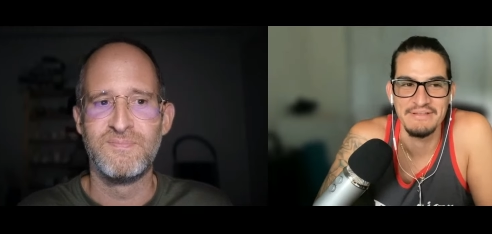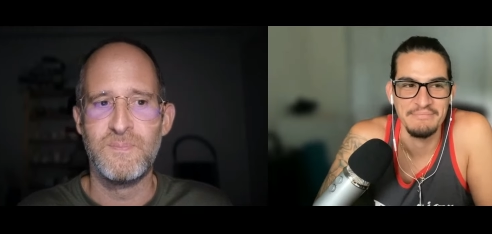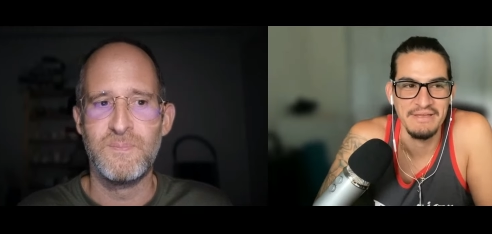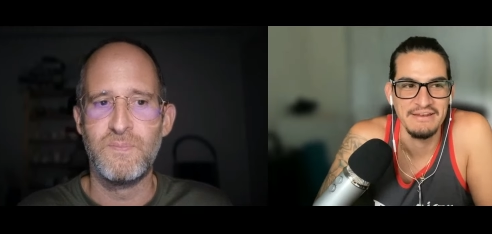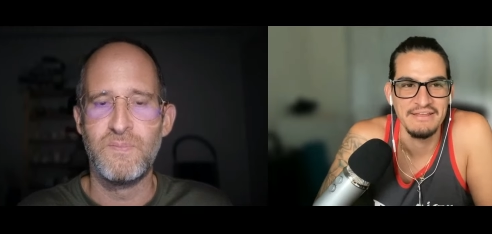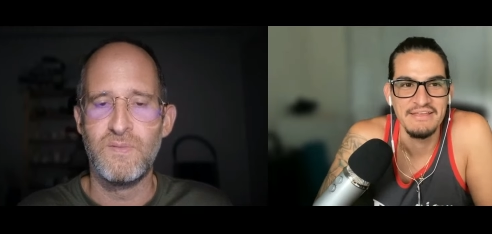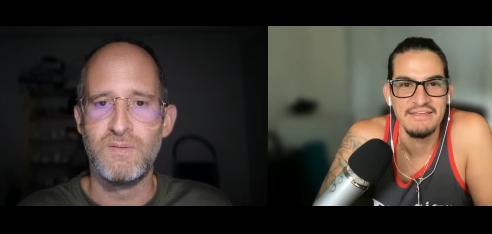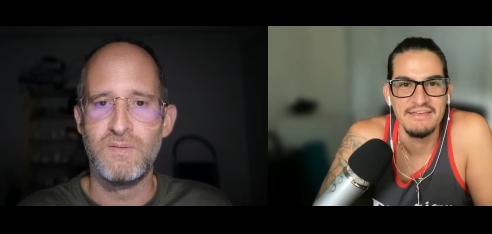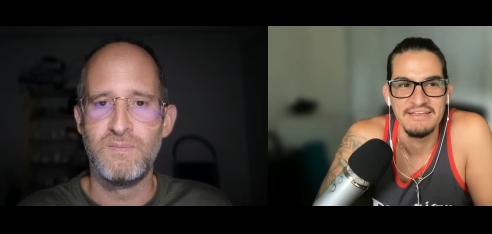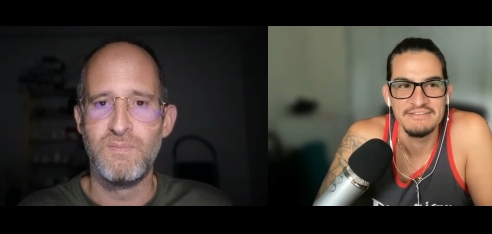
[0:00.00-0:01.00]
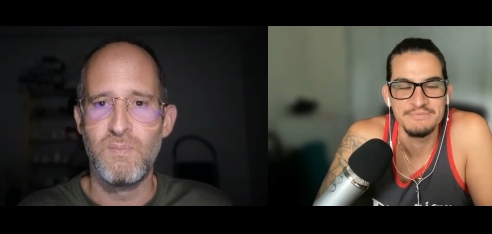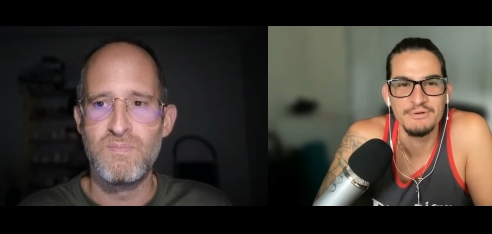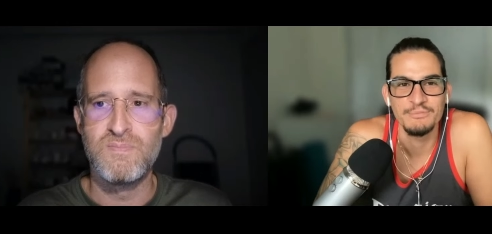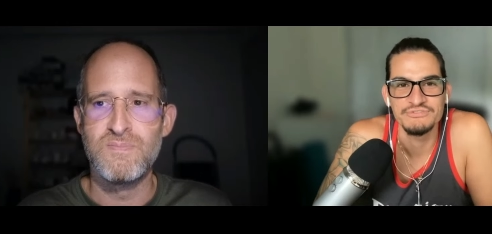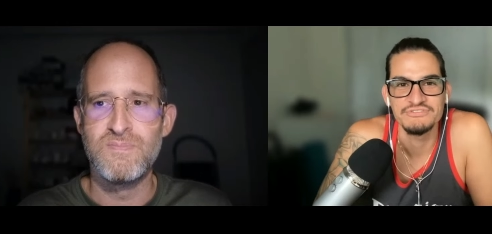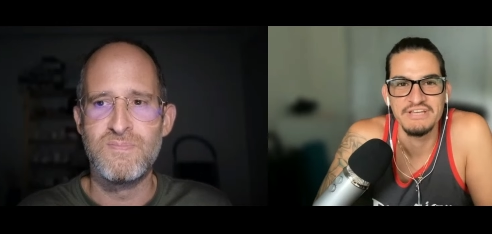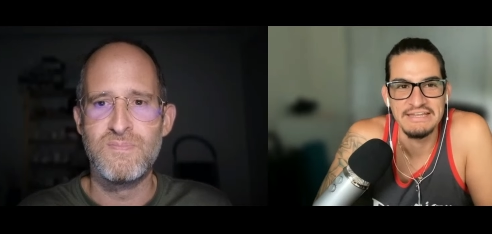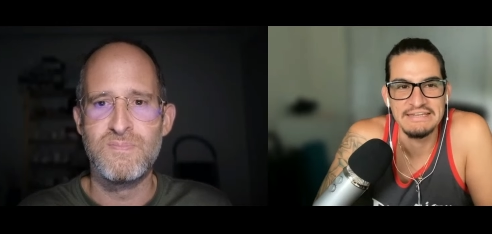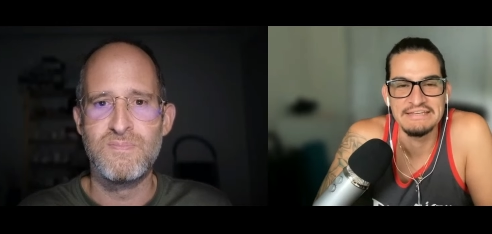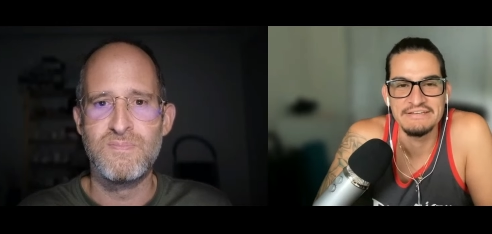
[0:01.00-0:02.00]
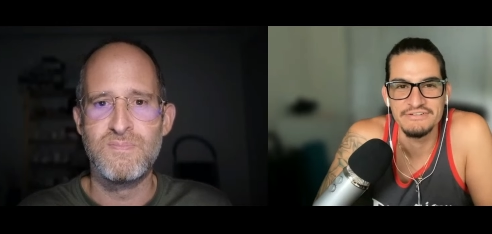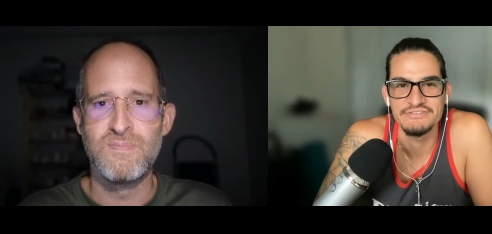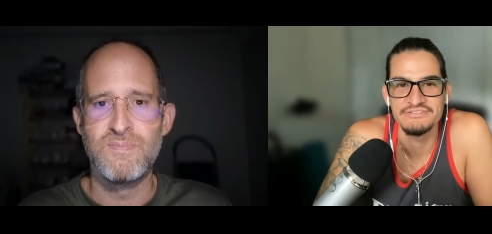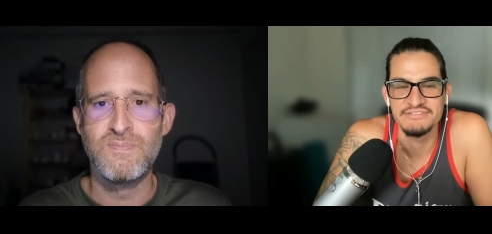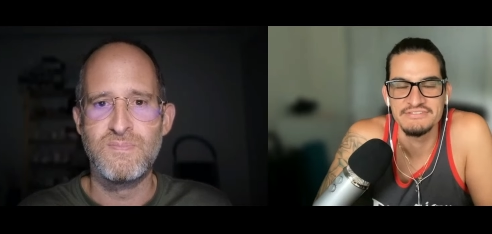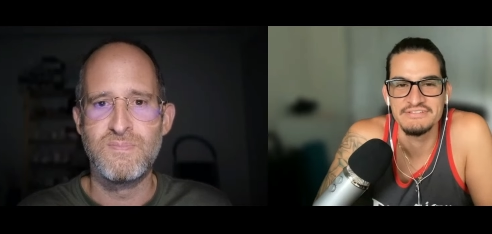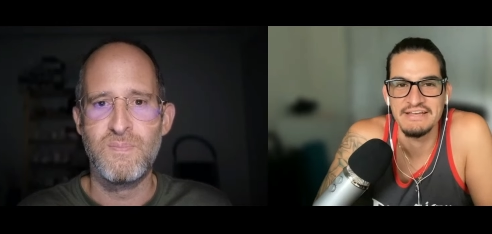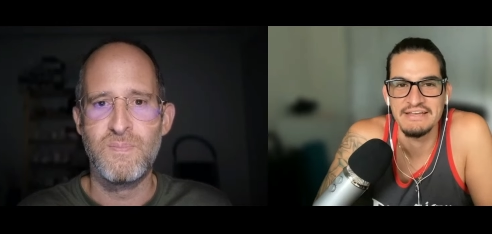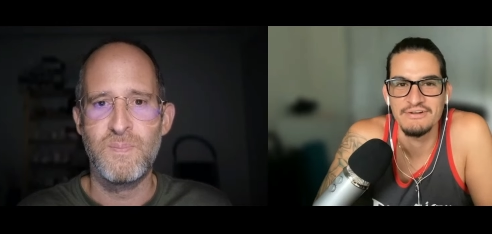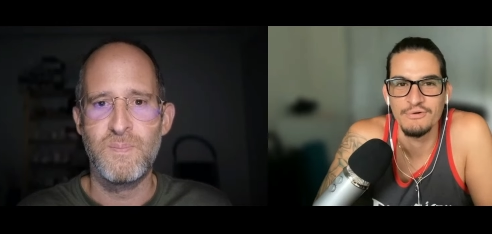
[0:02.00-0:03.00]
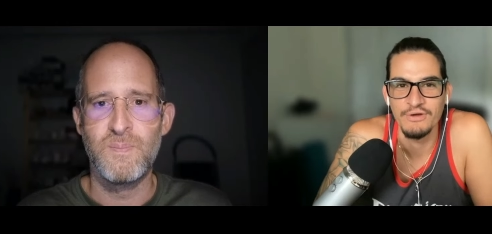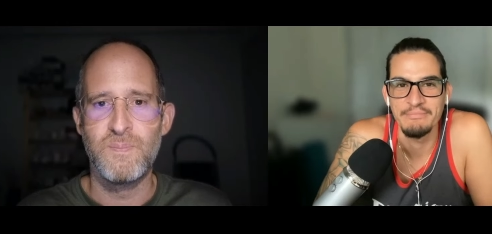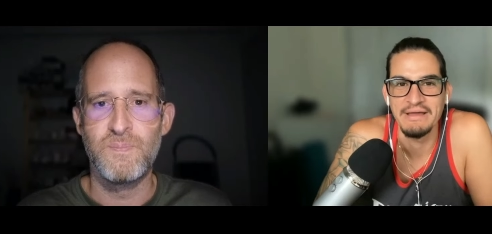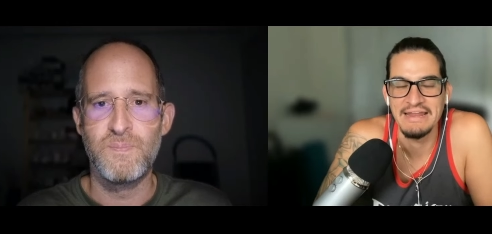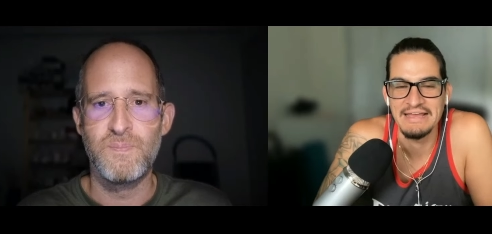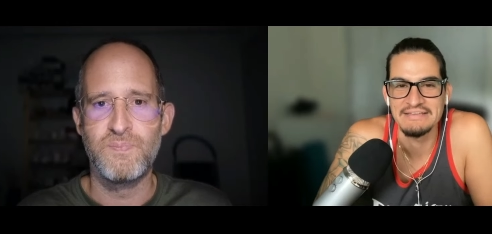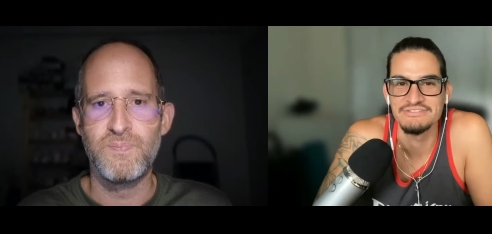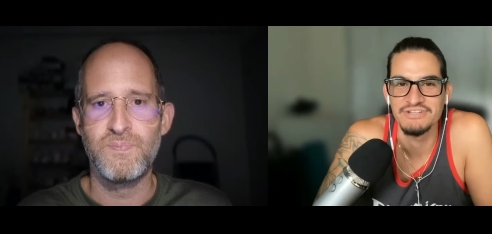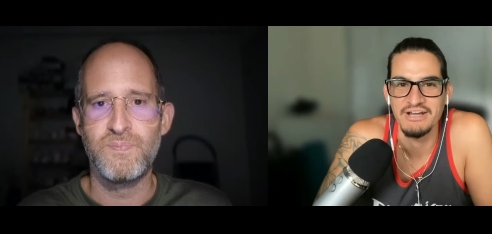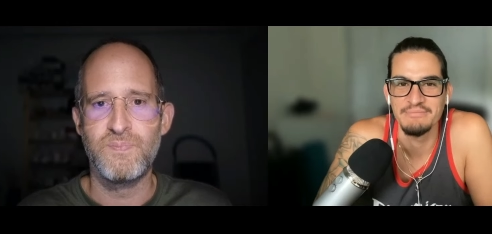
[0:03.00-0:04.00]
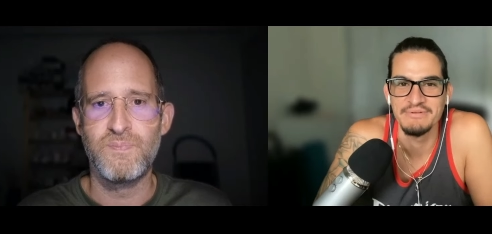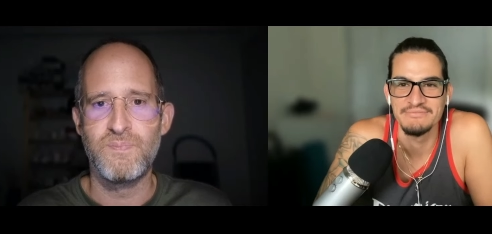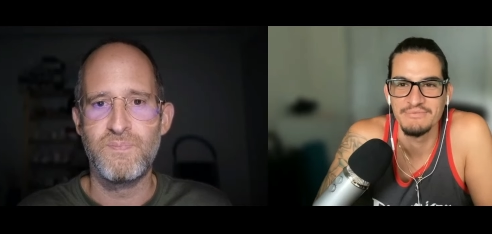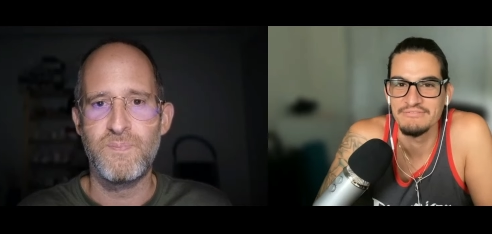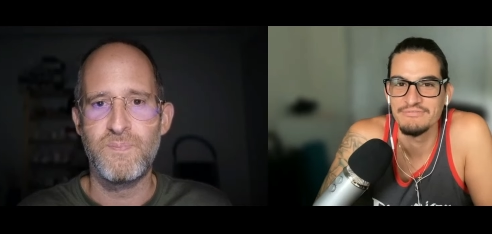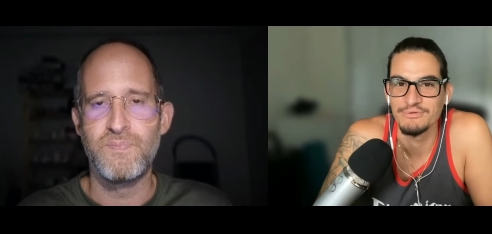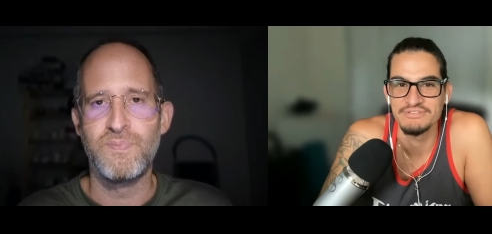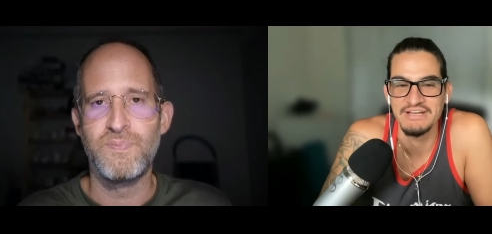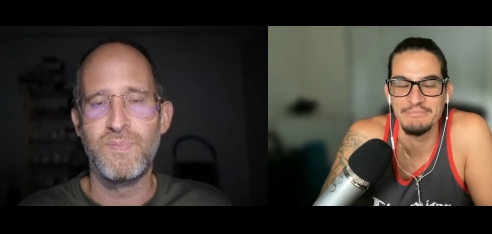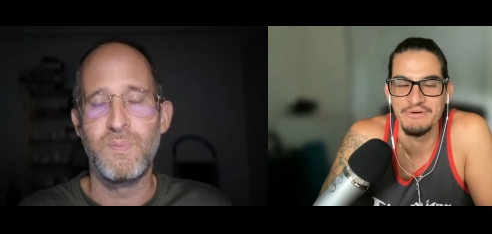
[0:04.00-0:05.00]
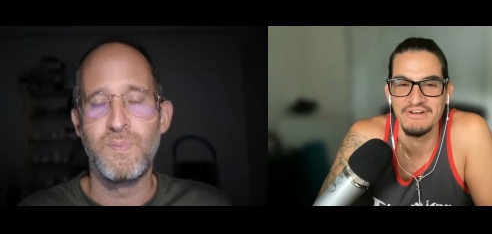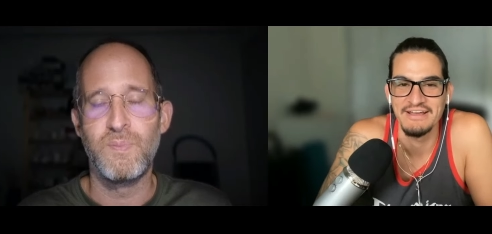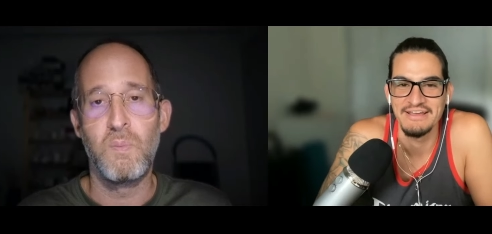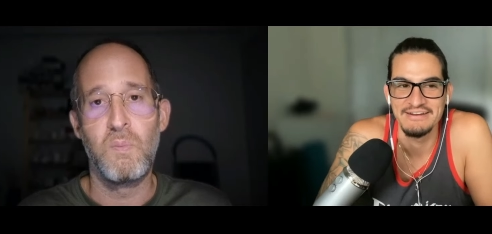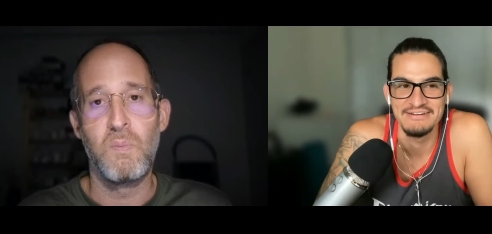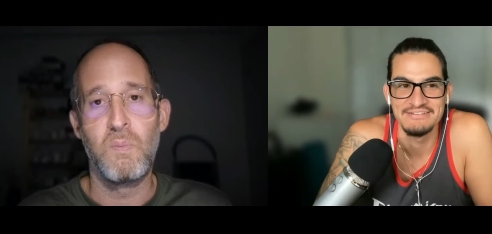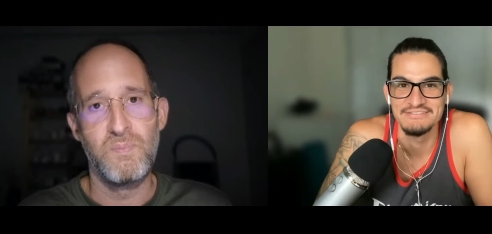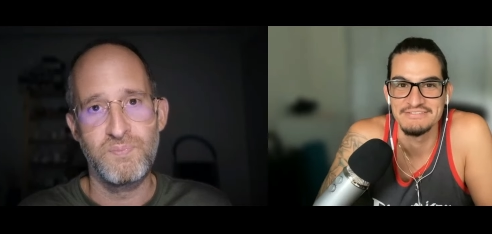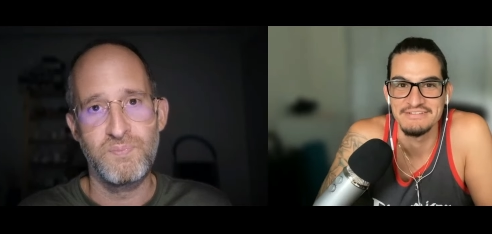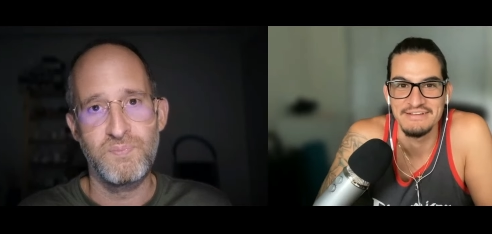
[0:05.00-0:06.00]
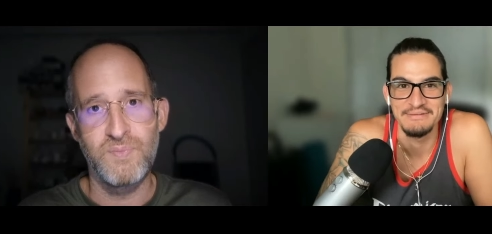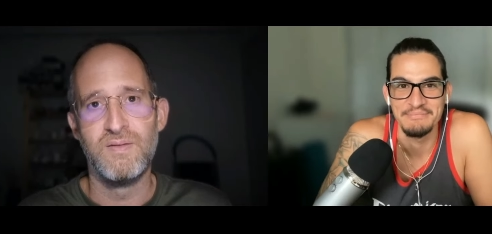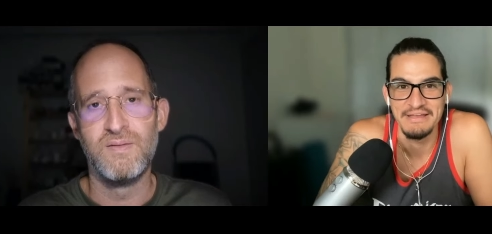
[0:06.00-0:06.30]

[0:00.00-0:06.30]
Speaker 1: but like, man, it's been almost ten years since I quit my last job and went full time online, and it's just like,